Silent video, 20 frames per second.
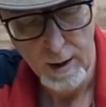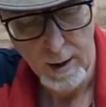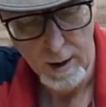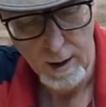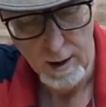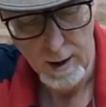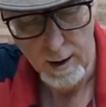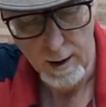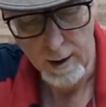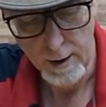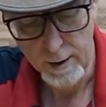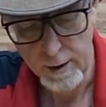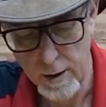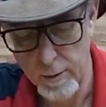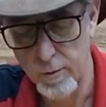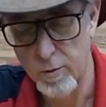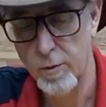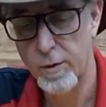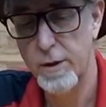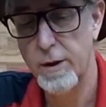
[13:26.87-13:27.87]
It
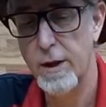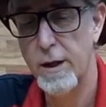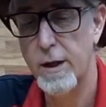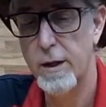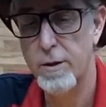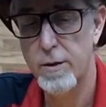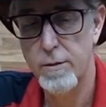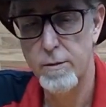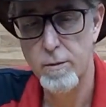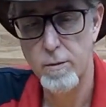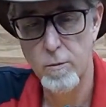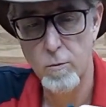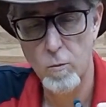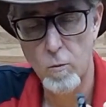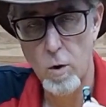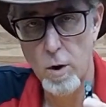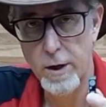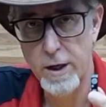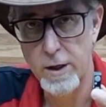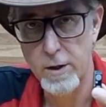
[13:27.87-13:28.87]
comes with a
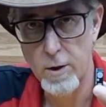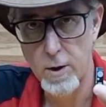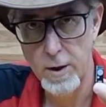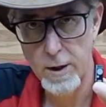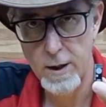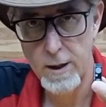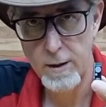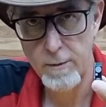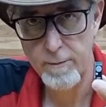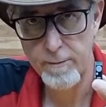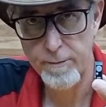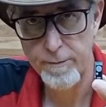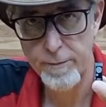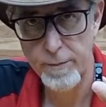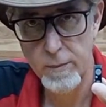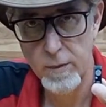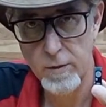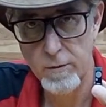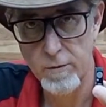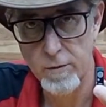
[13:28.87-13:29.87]
walkie-talkie
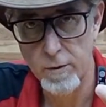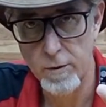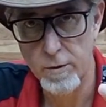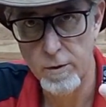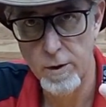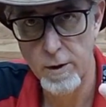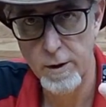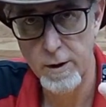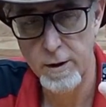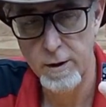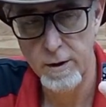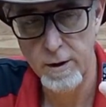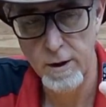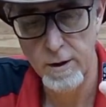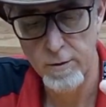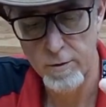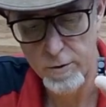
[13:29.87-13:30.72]
for talking to the other